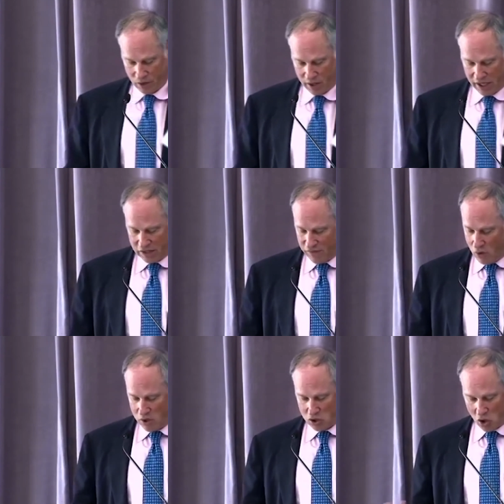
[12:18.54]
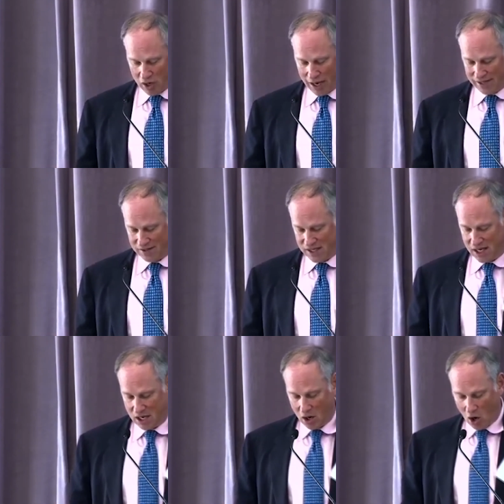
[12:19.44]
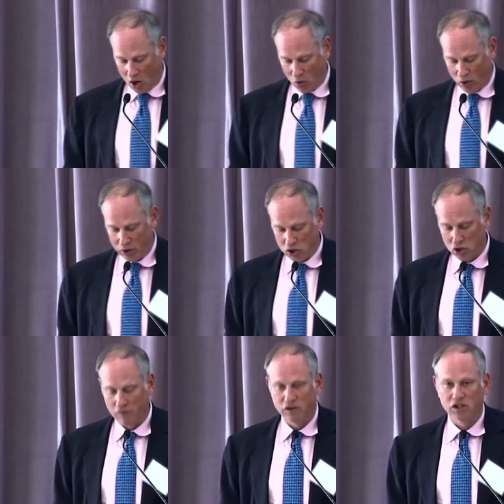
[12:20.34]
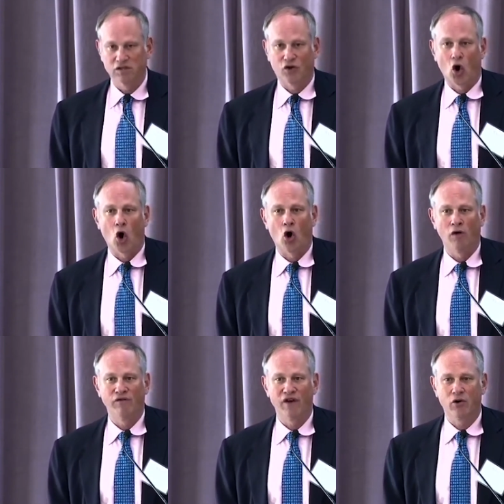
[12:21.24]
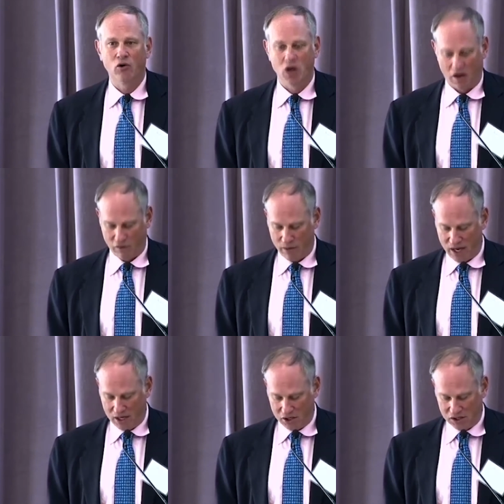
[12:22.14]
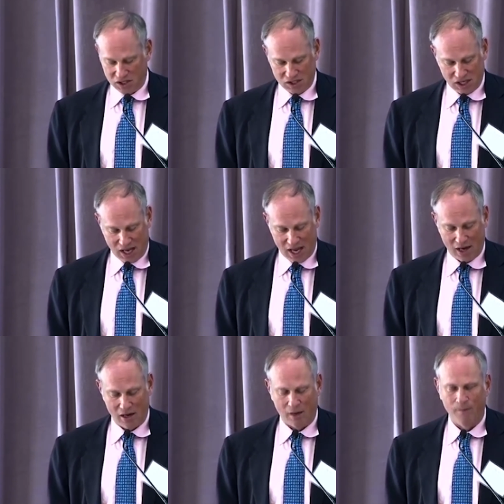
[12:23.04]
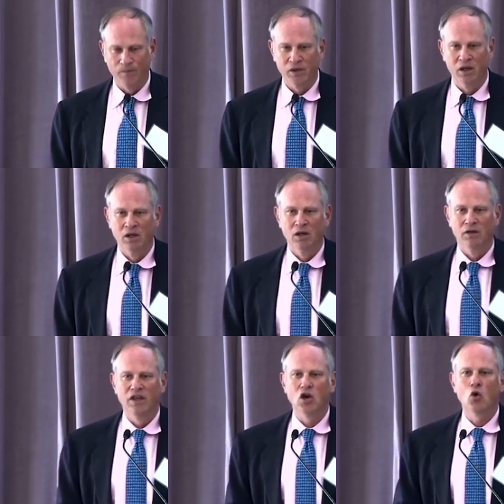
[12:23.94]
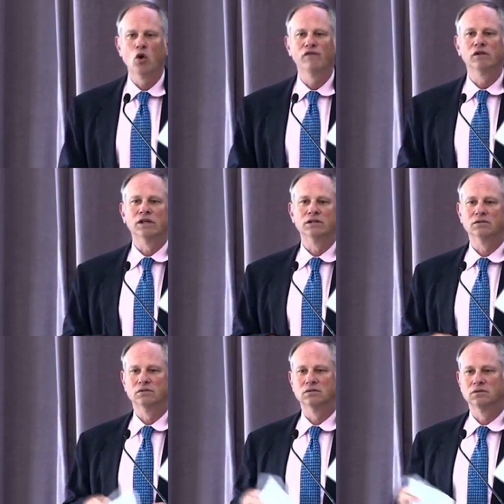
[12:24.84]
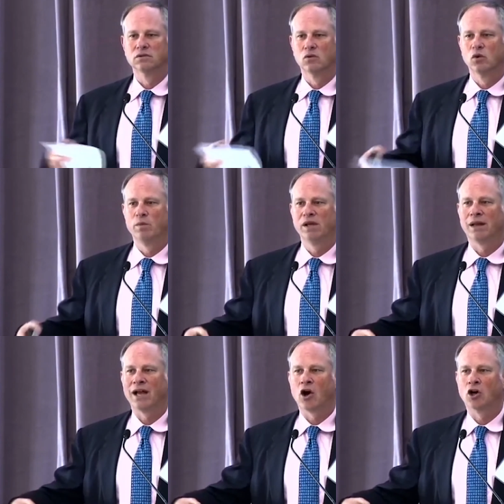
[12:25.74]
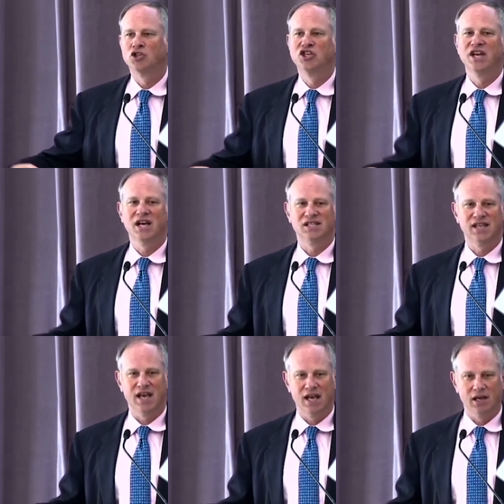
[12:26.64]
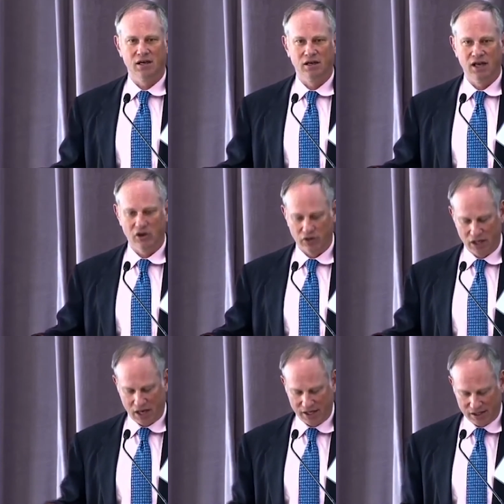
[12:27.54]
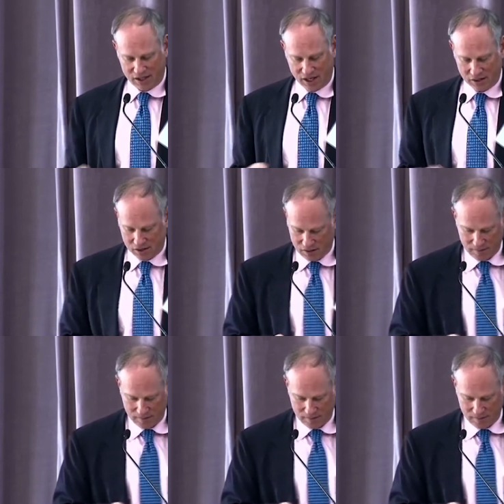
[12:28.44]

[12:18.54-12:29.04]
It's focused on IT, hardware and services for all federal government agencies in Canada. The equivalent would be like our GSA here in the United States.